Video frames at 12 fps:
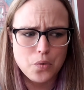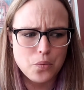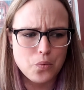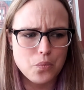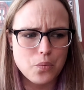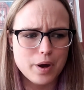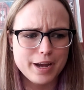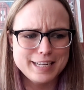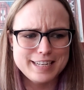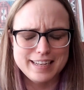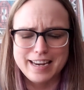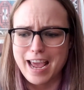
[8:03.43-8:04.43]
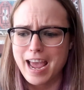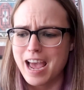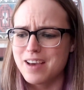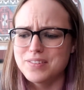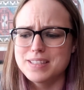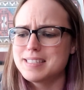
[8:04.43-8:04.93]
What in
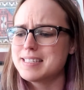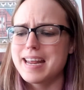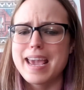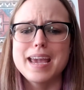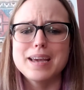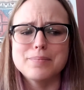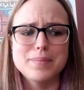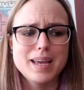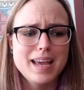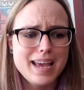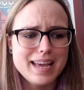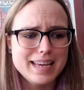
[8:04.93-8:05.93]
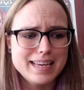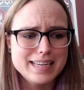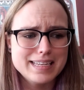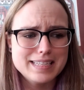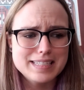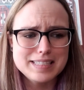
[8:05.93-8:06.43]
heaven's name
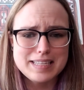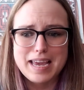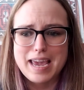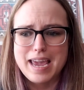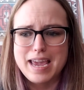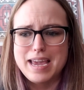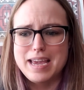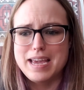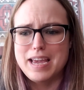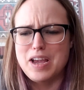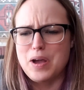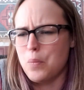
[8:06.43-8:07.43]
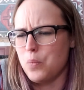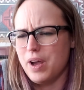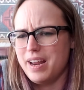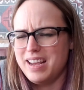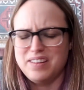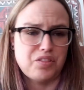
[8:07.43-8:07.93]
is a
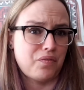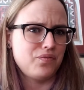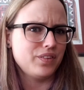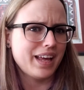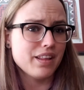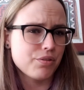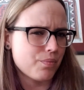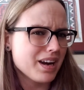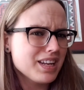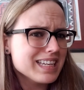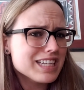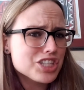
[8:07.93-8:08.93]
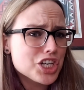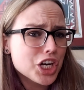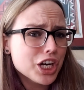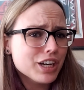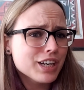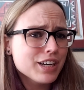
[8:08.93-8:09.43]
thread conditioner?